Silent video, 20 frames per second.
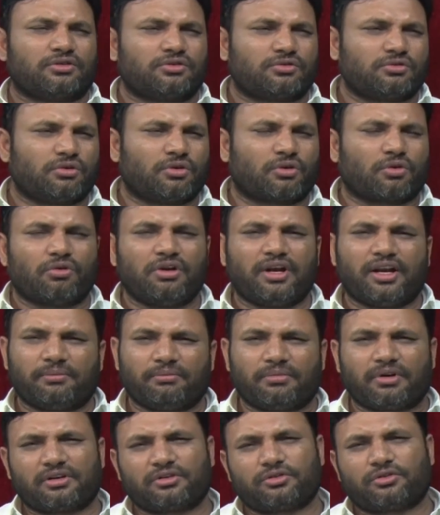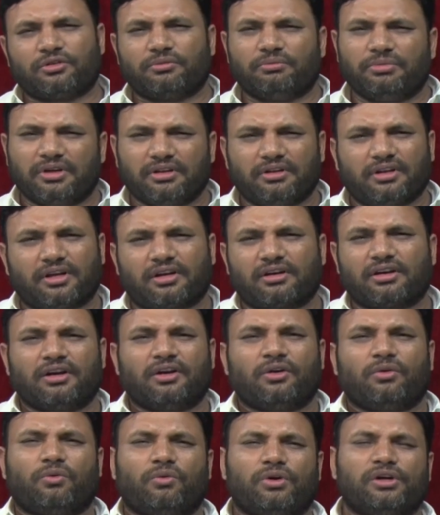roll number should be there.
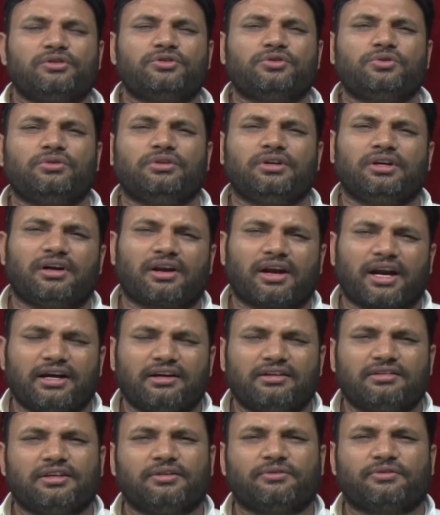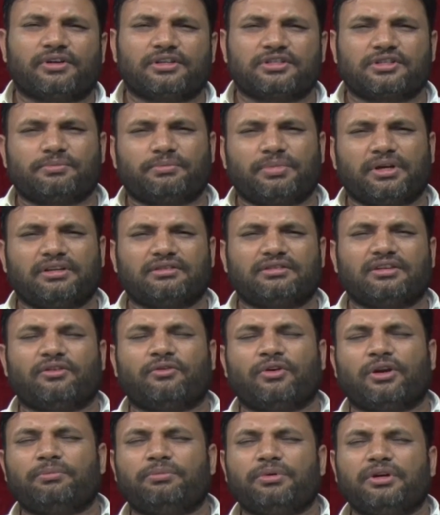One student writes in first page,
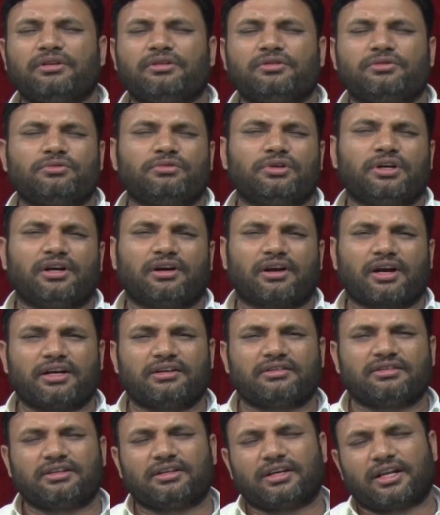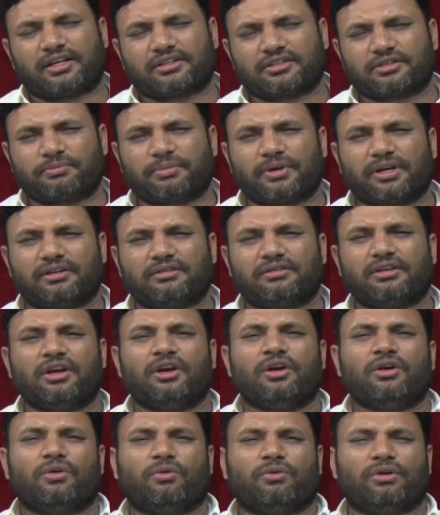one student writes in next page,
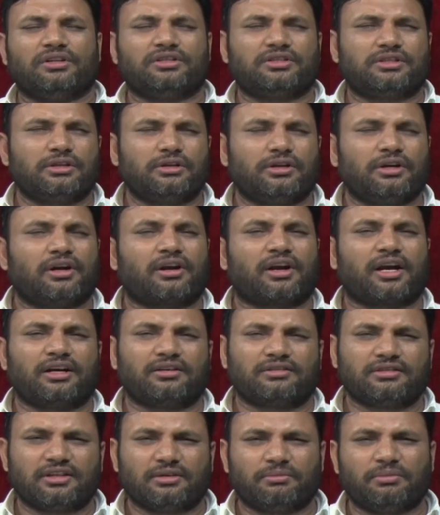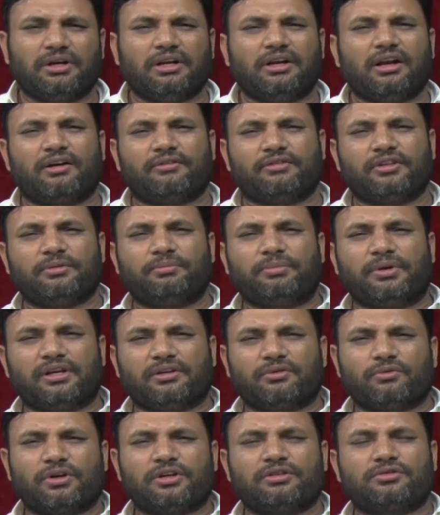one student writes in the middle of the
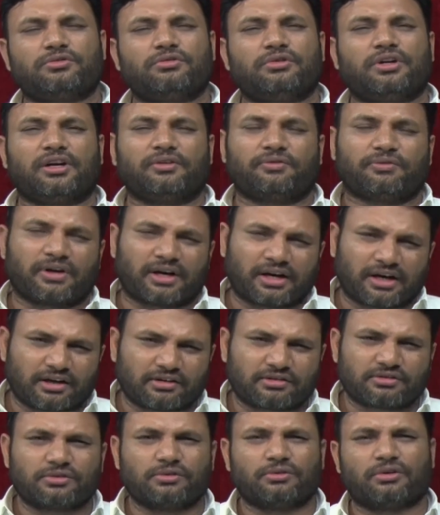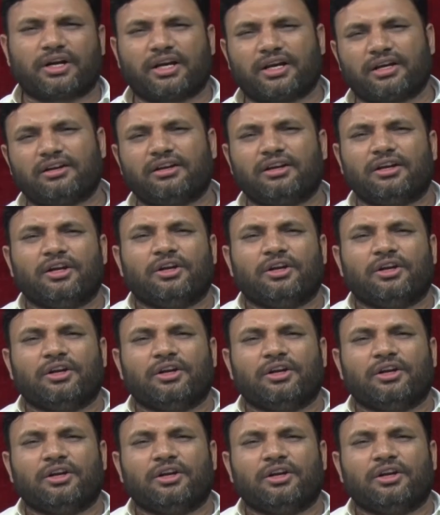page, one student forgets to write.